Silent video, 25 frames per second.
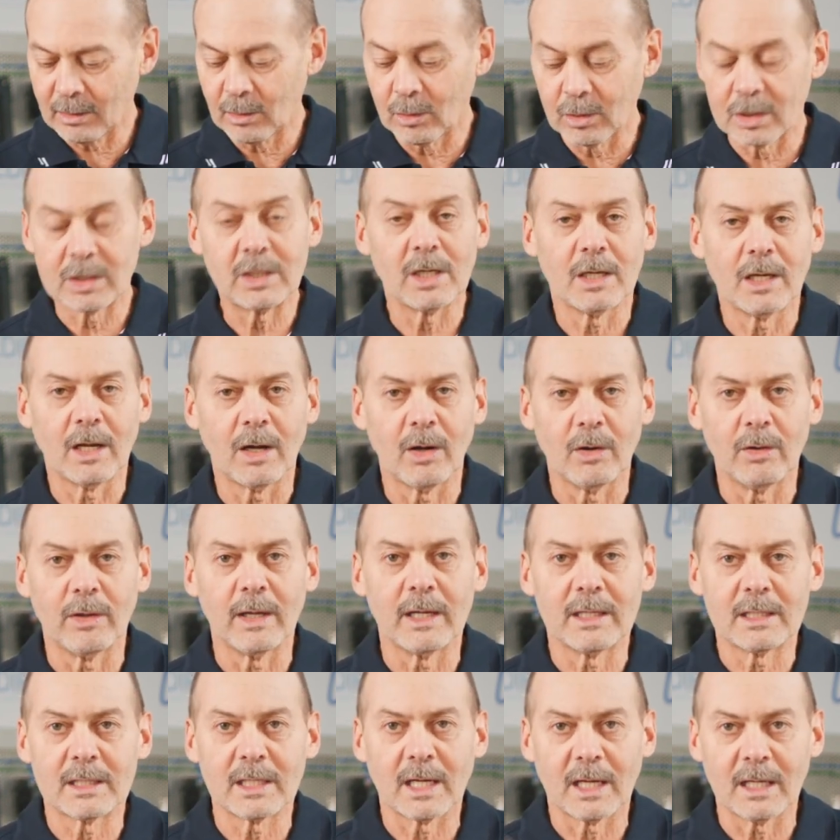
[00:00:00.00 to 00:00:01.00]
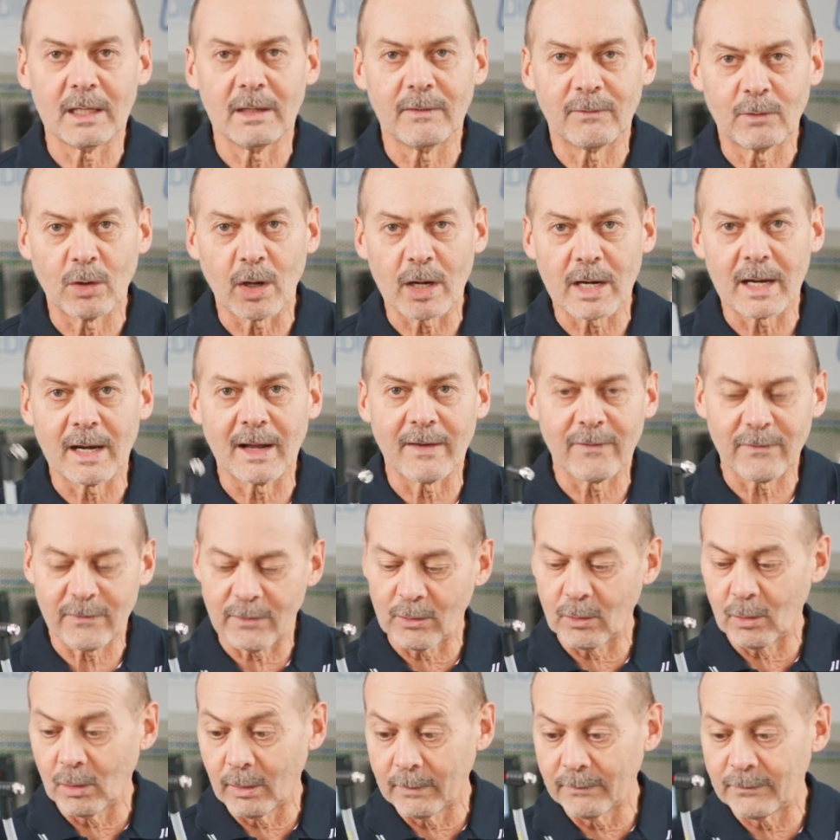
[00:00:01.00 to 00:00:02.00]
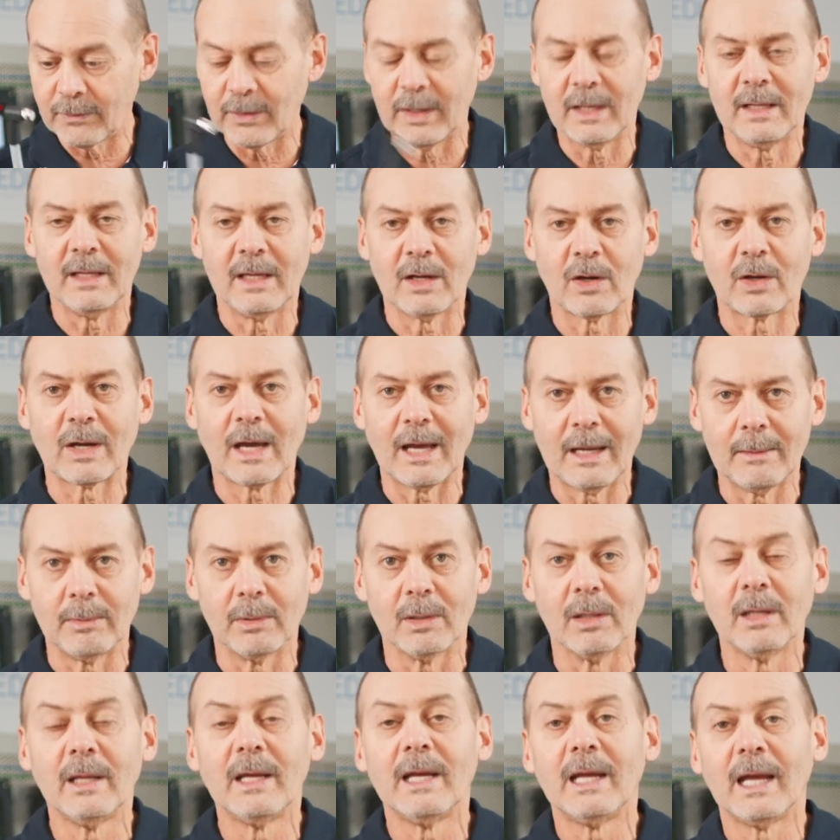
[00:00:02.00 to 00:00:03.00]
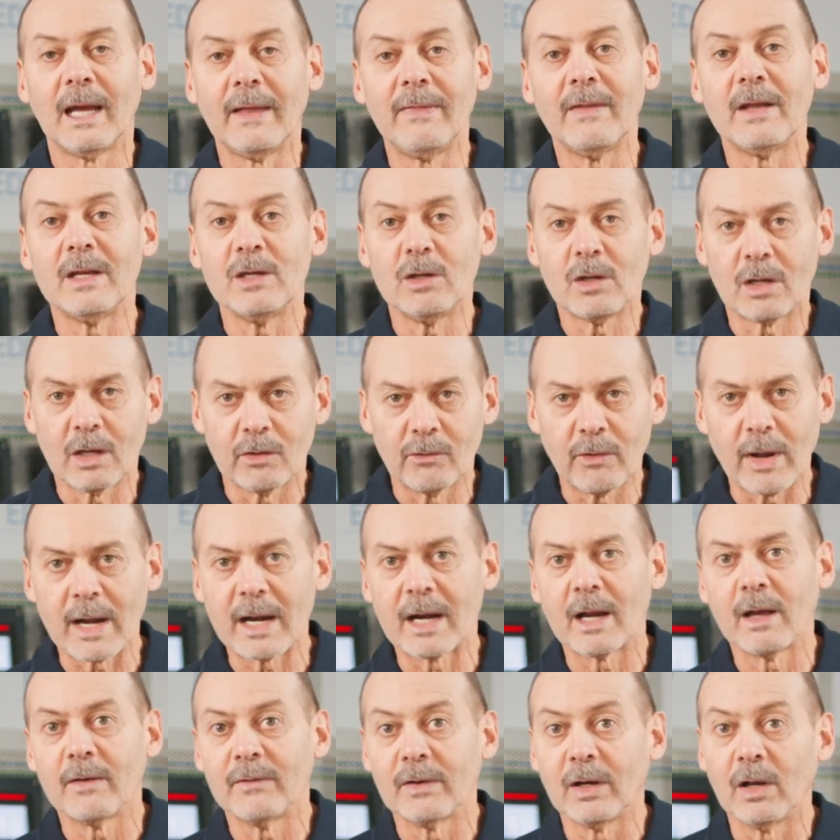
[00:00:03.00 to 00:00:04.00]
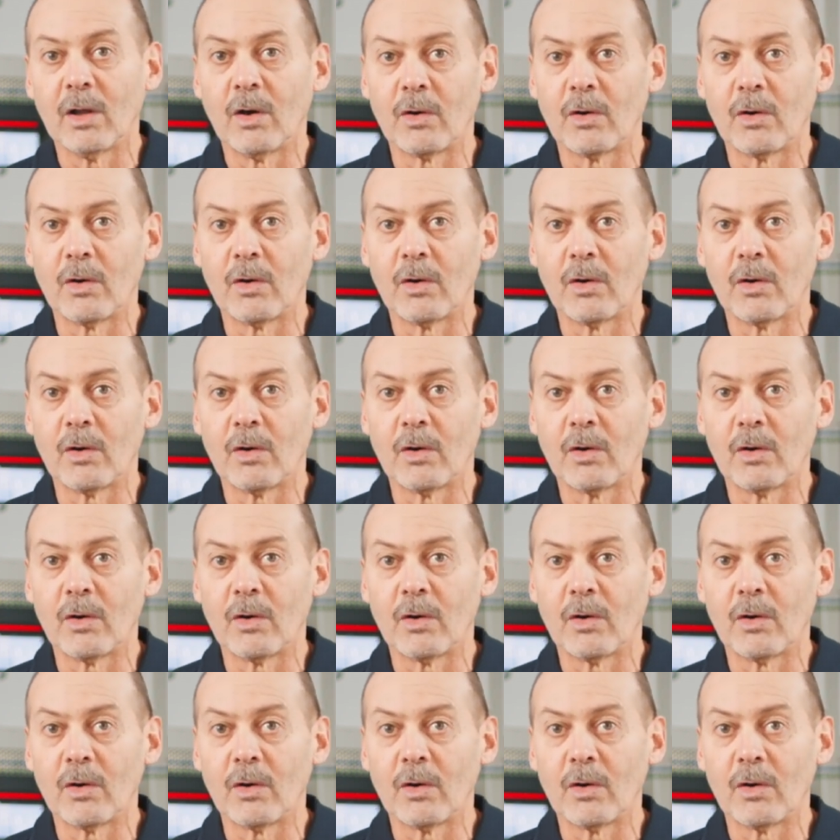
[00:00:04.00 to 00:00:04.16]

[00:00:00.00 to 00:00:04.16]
good to know that you've got enough oomph in the cable and that you can run it over